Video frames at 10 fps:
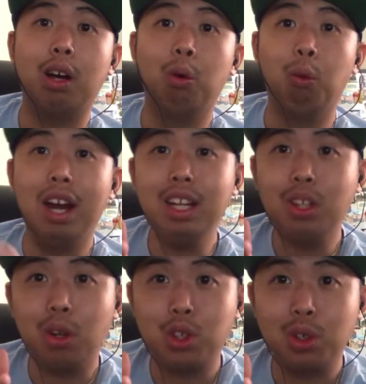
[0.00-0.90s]
why
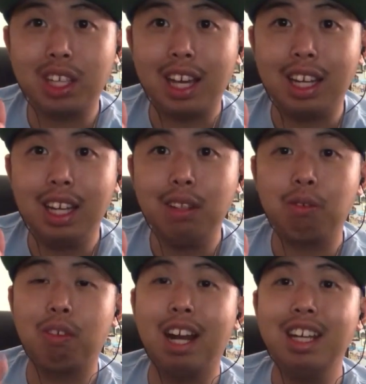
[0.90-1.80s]
don't you get
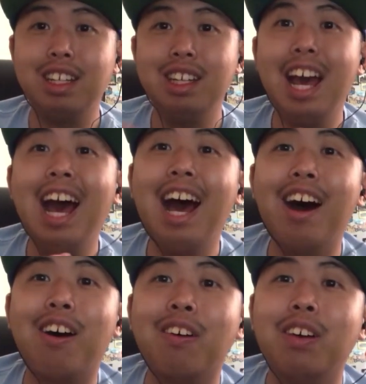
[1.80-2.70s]
it right
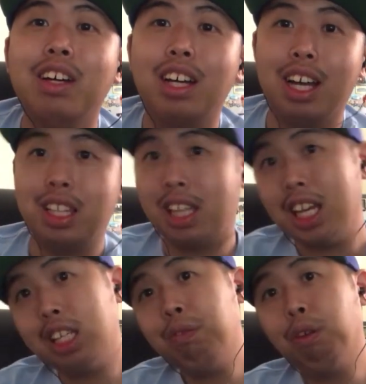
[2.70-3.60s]
now? And
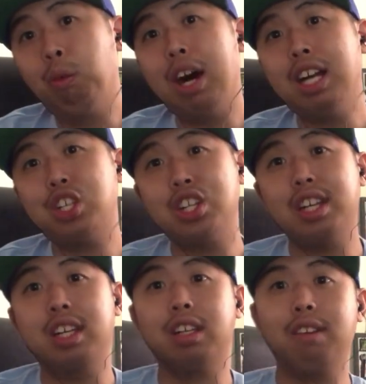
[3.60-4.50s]
thank you for
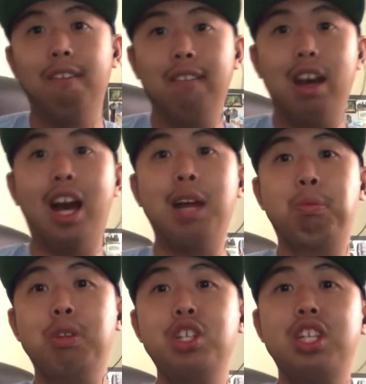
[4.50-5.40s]
watching. I
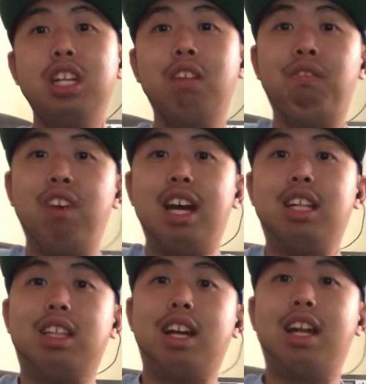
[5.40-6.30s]
appreciate the
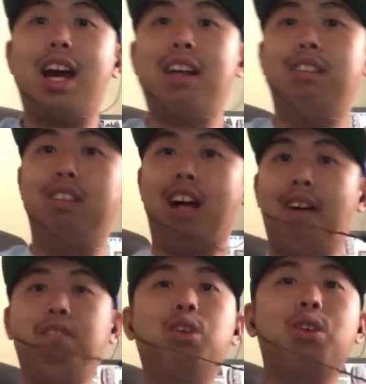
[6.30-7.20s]
fact that I
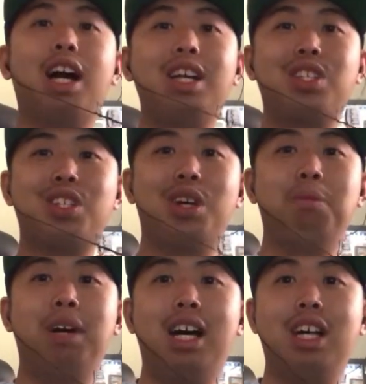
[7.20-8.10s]
love you guys
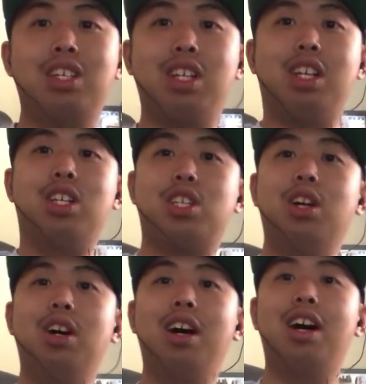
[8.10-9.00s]
so much.
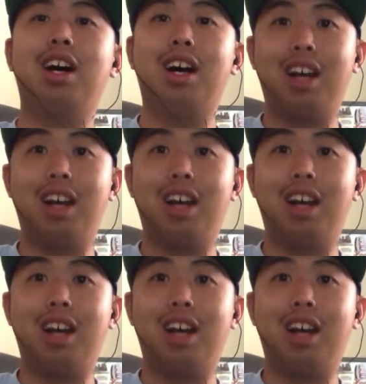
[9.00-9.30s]
So